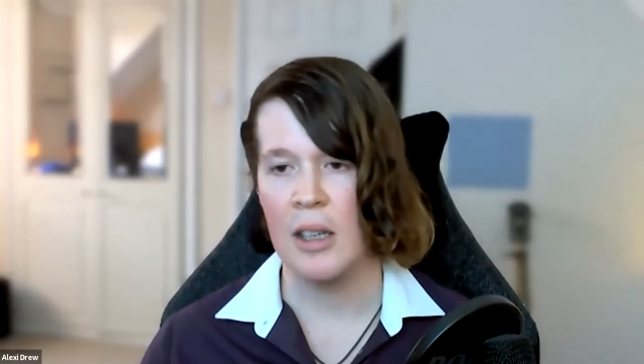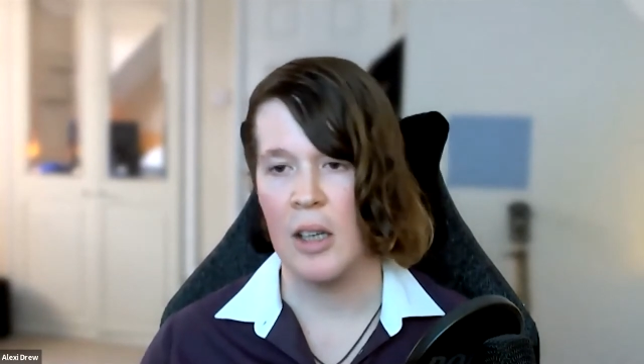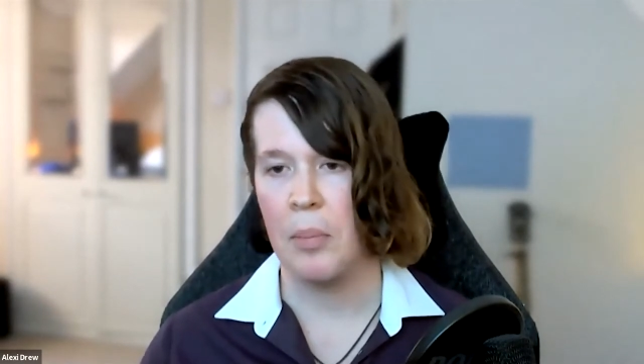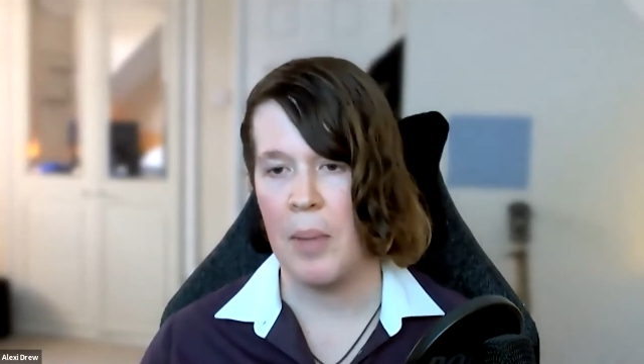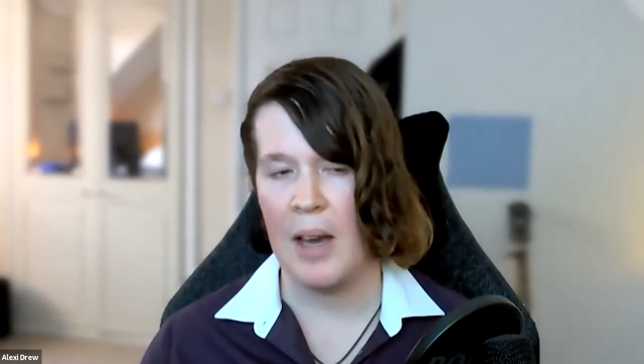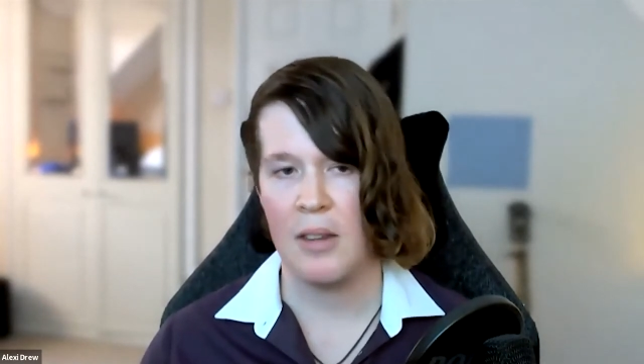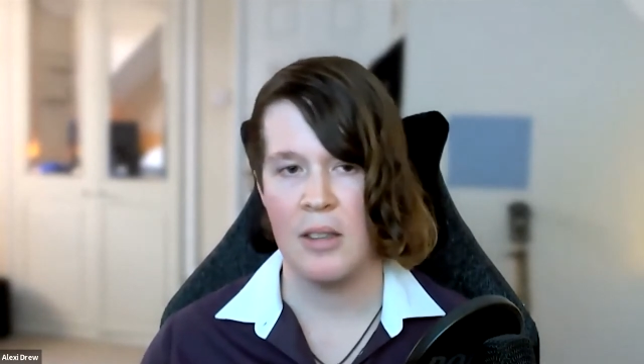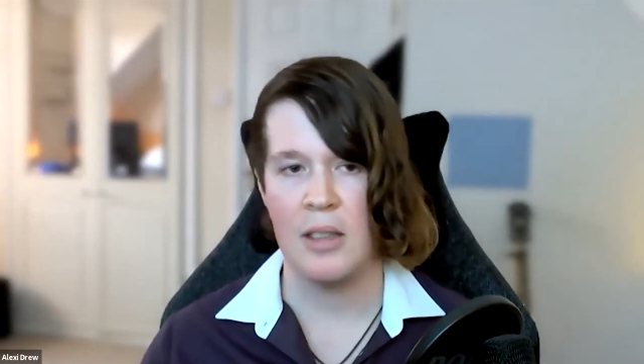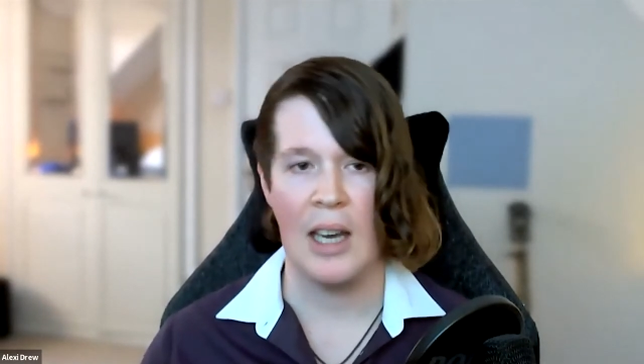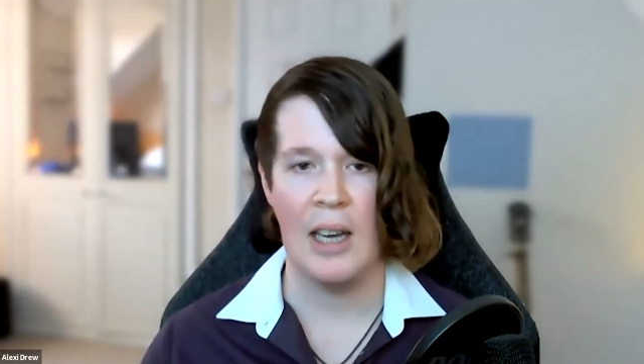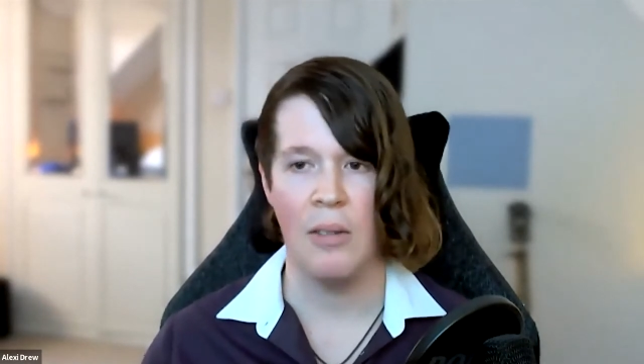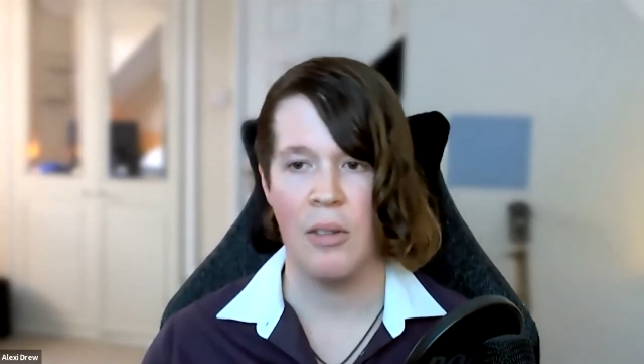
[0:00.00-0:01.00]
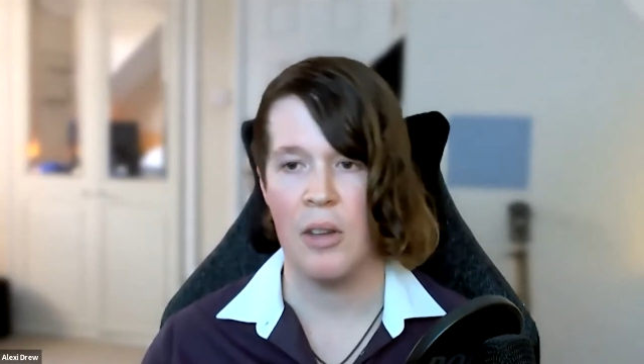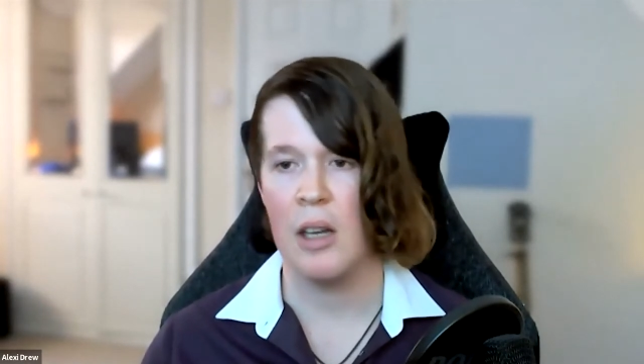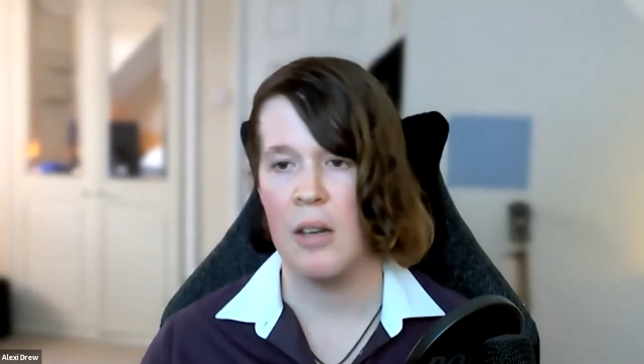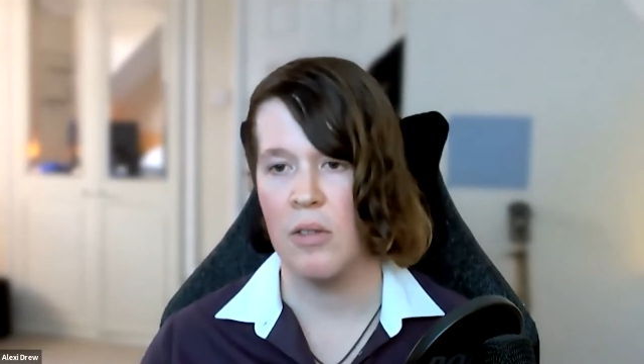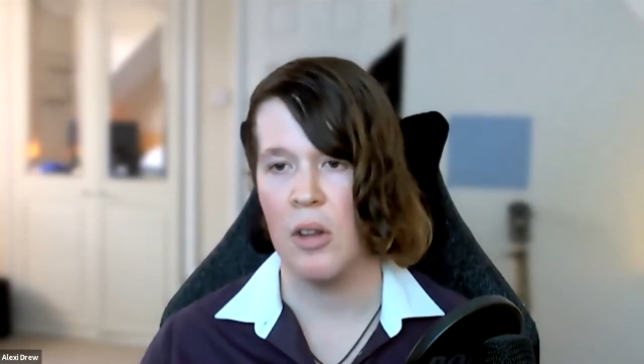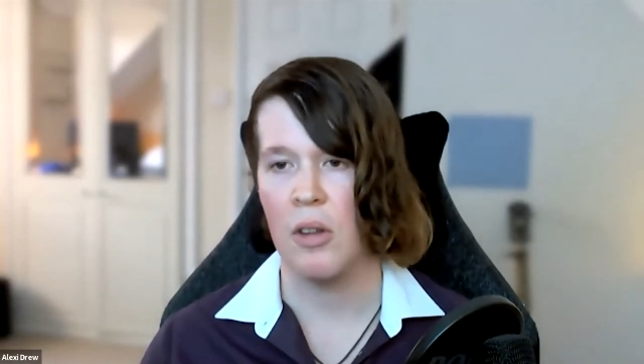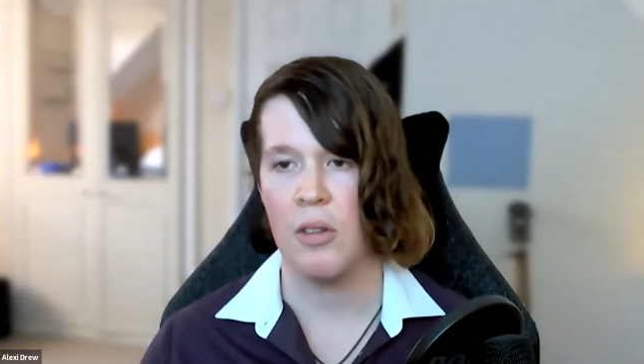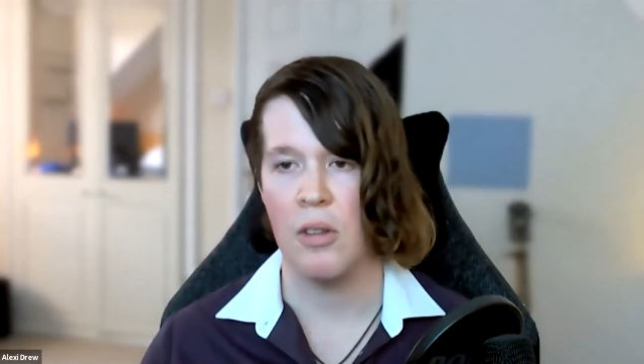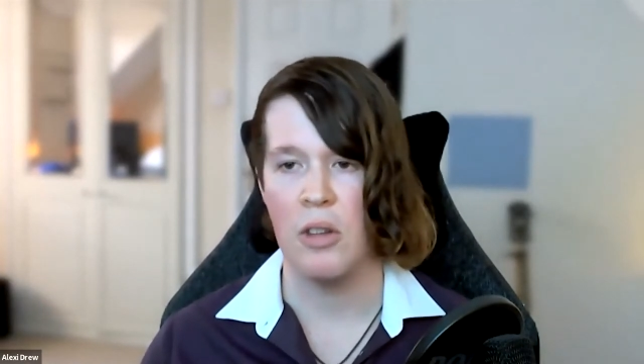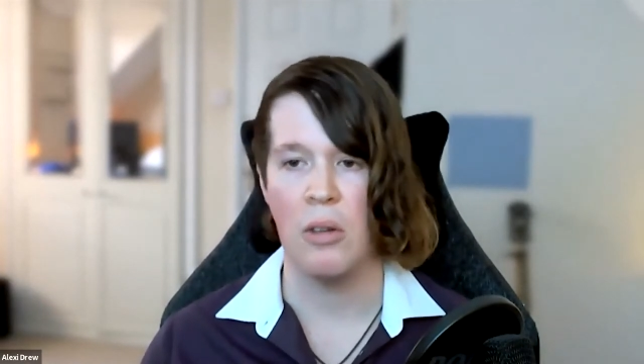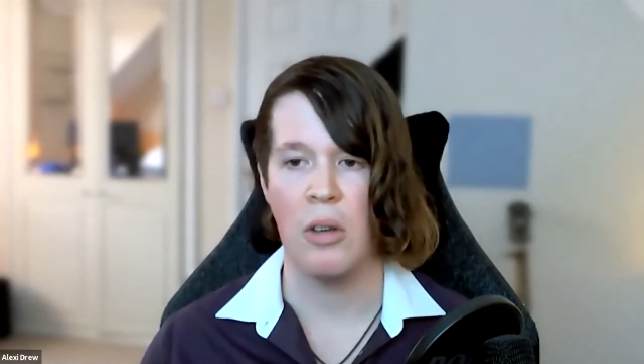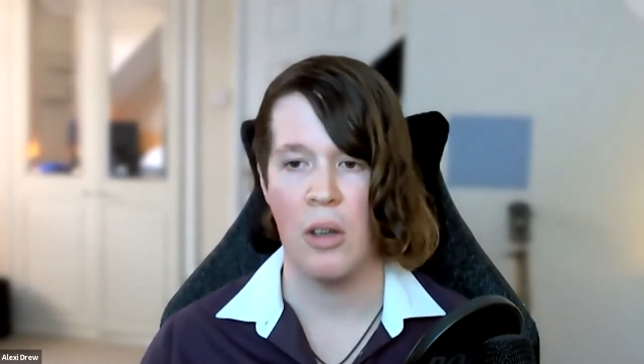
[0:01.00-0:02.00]
capacity outside of just the
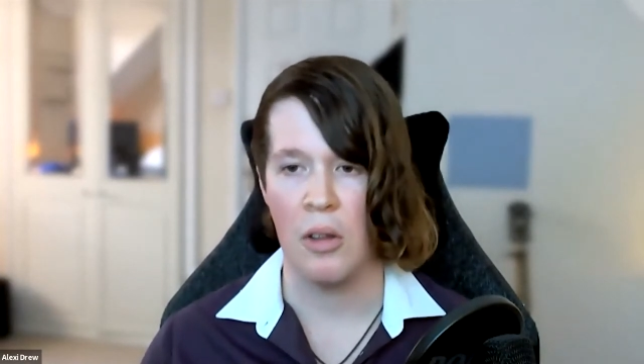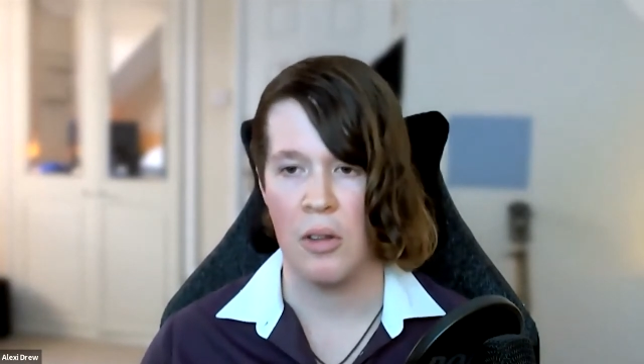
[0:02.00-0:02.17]
nuclear